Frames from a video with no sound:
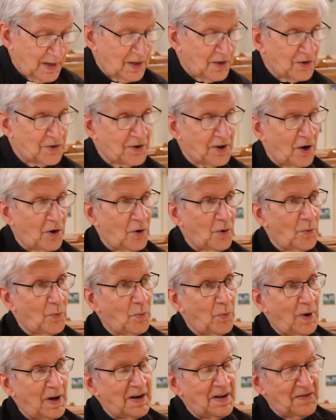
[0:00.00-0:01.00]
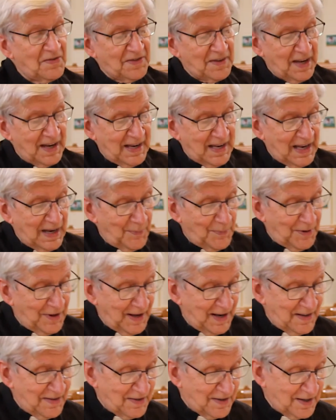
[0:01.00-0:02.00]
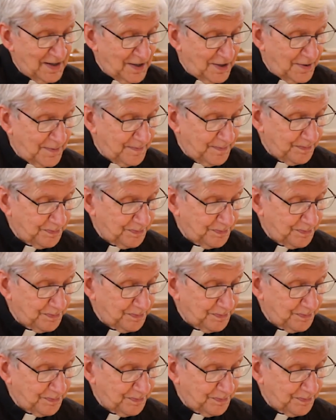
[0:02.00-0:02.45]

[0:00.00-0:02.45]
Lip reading: So what is taking place here